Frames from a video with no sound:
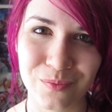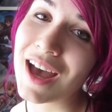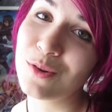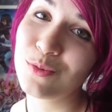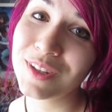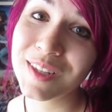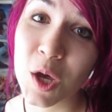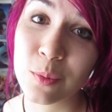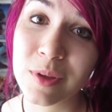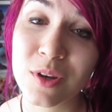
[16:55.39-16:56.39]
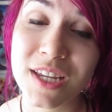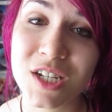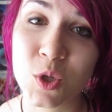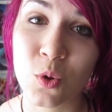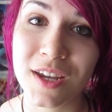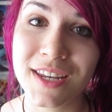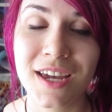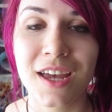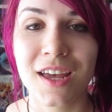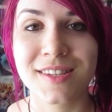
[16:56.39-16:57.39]
I really hope you enjoyed
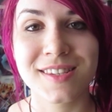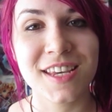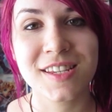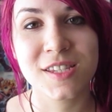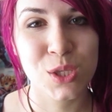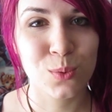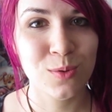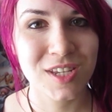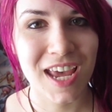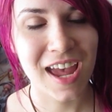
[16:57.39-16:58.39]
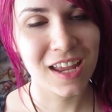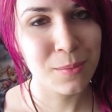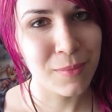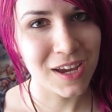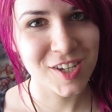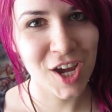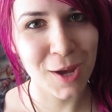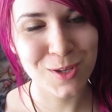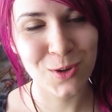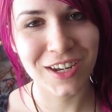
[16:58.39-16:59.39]
6 through 10 in my
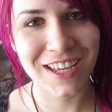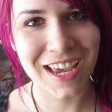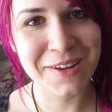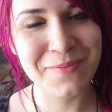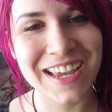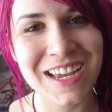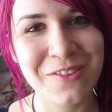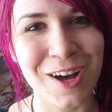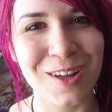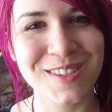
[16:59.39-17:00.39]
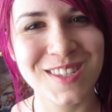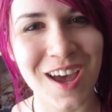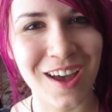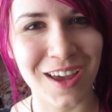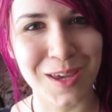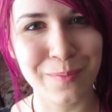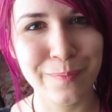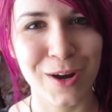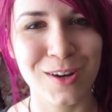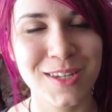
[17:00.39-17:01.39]
top 20 anime of all
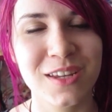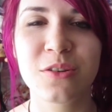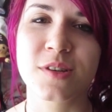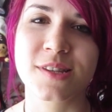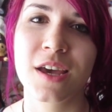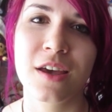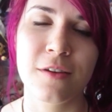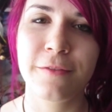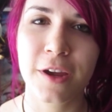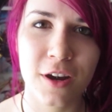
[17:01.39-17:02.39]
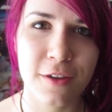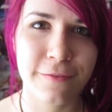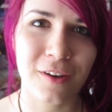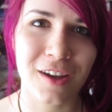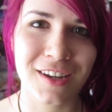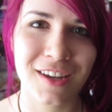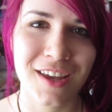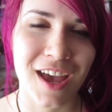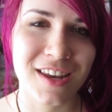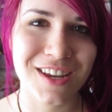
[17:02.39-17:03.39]
time. Part 2 is very fun
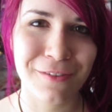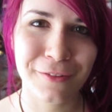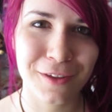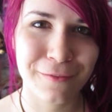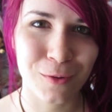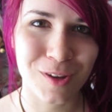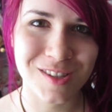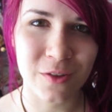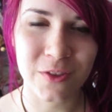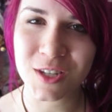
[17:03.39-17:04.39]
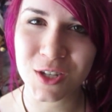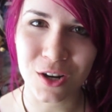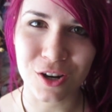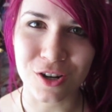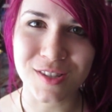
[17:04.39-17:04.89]
and definitely focused on the darker